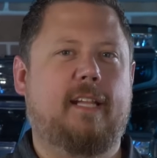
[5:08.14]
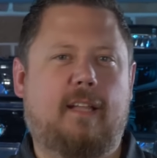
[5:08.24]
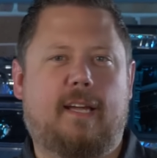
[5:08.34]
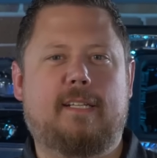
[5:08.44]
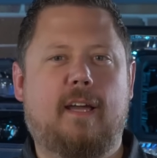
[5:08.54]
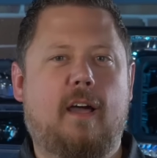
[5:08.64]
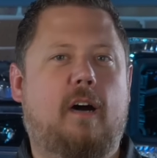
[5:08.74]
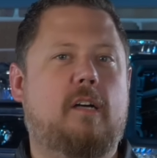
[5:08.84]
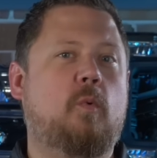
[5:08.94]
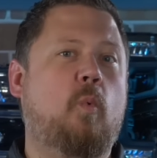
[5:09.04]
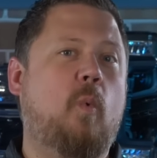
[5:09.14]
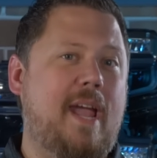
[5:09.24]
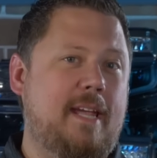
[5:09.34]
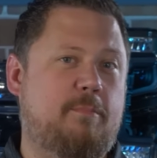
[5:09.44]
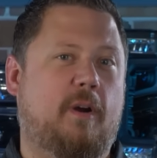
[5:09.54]
headlight are
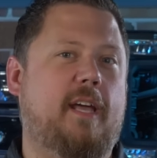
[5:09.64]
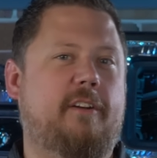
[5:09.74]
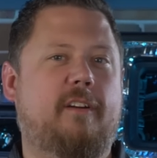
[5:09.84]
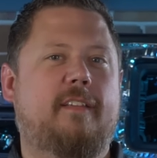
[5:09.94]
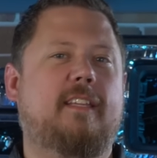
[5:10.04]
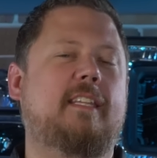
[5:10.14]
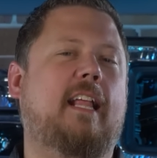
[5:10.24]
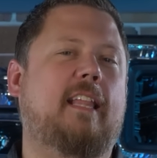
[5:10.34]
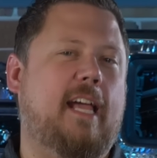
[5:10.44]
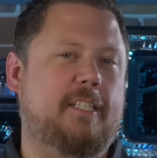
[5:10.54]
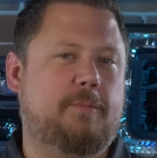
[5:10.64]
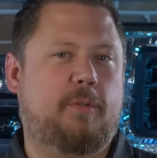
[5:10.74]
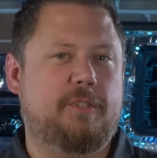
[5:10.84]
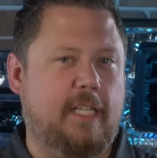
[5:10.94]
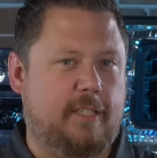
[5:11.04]
way brighter than that last
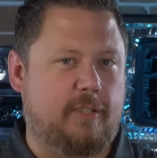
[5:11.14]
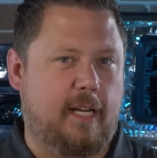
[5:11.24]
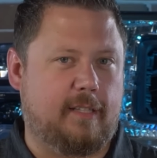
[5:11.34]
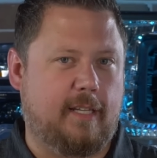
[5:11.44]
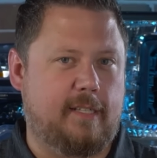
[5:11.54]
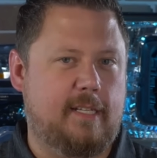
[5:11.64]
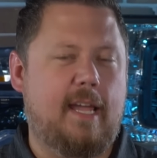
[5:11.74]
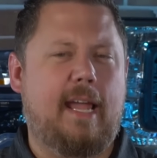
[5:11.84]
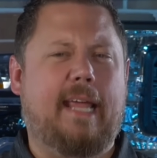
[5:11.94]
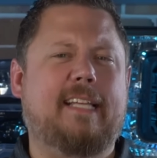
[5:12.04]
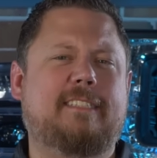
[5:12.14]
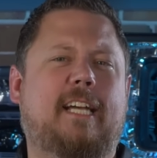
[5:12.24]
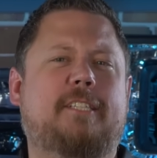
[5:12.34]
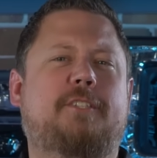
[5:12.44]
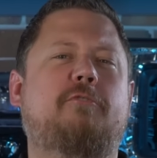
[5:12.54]
projector headlight. And that's
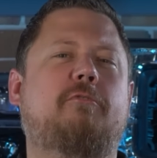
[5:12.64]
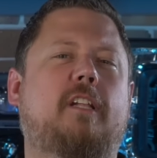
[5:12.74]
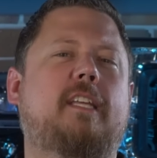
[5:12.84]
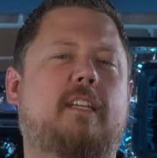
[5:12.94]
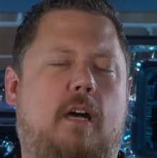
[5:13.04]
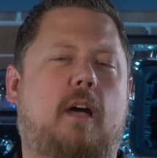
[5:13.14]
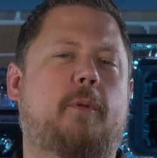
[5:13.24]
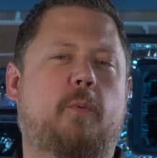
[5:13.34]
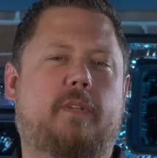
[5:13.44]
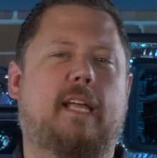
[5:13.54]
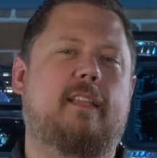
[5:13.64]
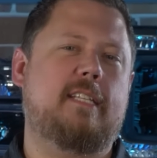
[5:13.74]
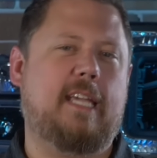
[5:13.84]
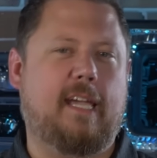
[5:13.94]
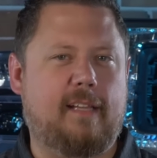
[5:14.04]
actually really common with
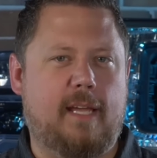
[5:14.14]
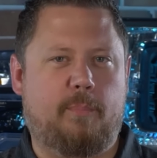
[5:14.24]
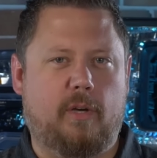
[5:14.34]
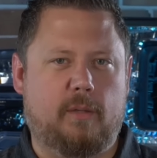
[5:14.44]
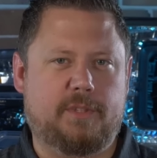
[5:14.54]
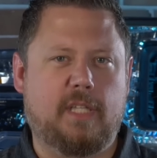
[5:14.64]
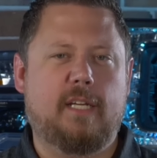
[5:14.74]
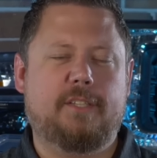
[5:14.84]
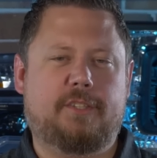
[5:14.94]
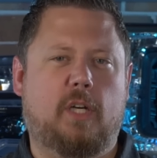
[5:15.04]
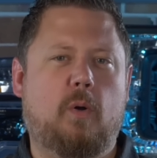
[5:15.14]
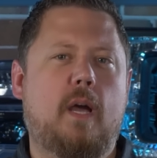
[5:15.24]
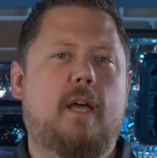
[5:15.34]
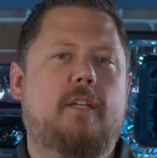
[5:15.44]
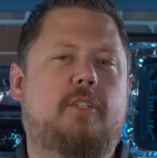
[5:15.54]
LED headlight bulbs. So
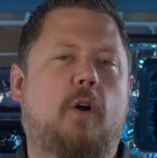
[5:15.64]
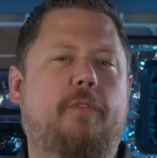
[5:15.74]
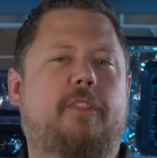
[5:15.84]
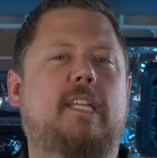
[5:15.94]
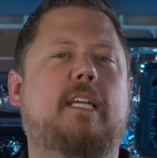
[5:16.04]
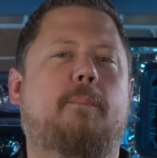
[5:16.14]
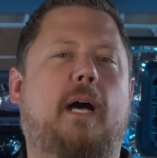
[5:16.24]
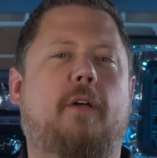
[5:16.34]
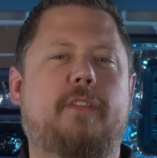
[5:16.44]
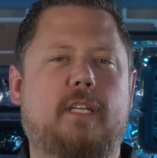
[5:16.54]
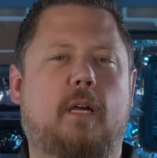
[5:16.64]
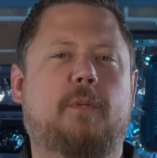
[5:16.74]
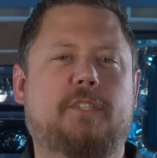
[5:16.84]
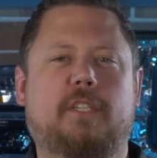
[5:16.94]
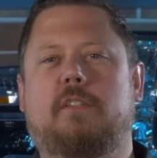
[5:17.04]
don't think about the
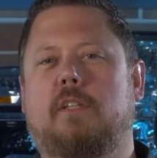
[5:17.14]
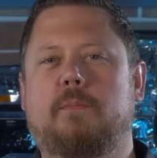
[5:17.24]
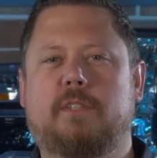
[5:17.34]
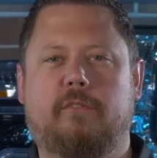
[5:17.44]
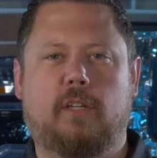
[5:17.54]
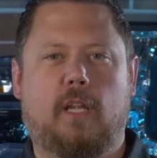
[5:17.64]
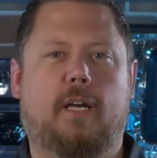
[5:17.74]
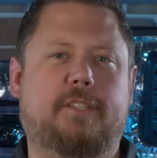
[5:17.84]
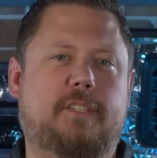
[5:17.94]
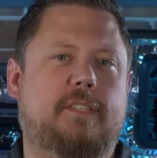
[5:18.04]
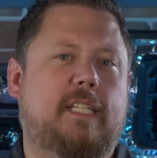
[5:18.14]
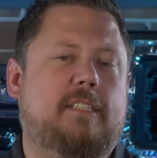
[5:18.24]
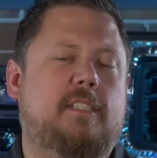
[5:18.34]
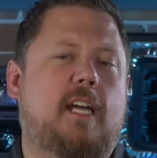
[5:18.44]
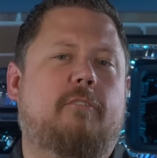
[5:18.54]
numbers in terms of lux, because
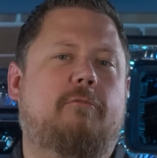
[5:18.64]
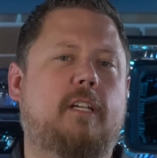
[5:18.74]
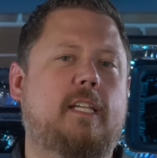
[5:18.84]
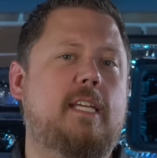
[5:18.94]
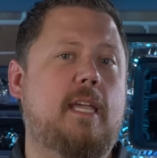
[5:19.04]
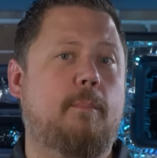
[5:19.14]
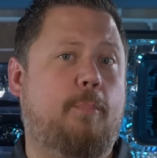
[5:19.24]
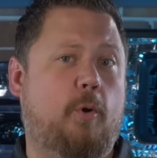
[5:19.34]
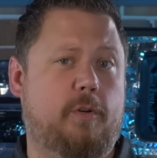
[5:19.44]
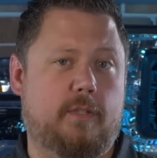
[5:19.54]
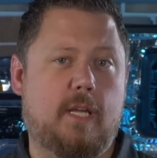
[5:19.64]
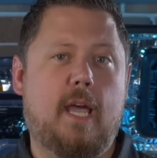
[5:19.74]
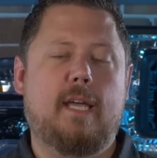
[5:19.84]
that's not really important.